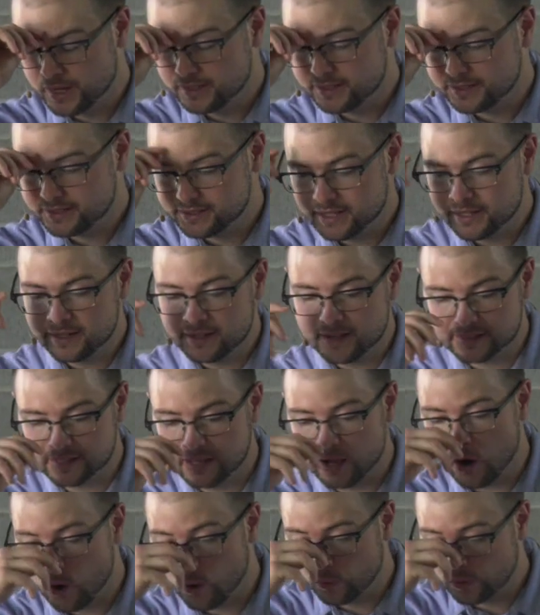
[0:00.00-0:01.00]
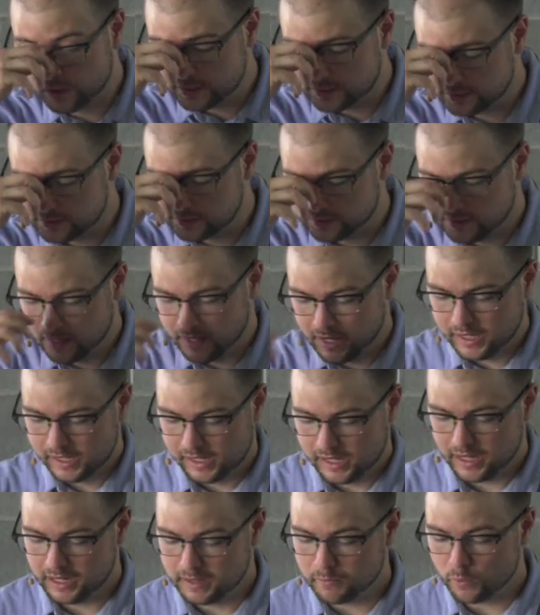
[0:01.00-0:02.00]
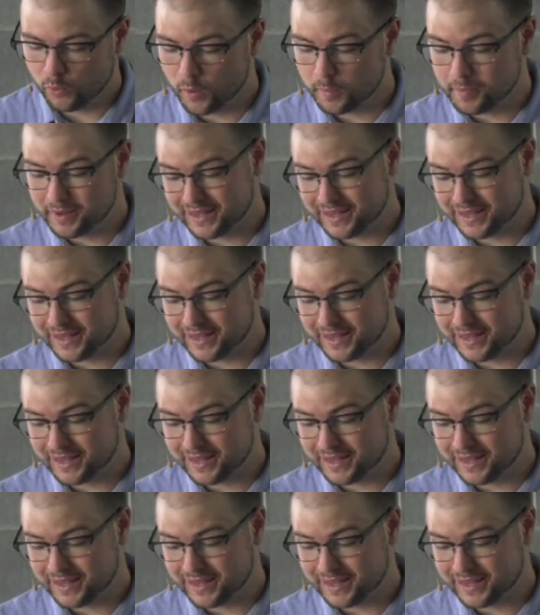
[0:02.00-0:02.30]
sin doesn't own us anymore.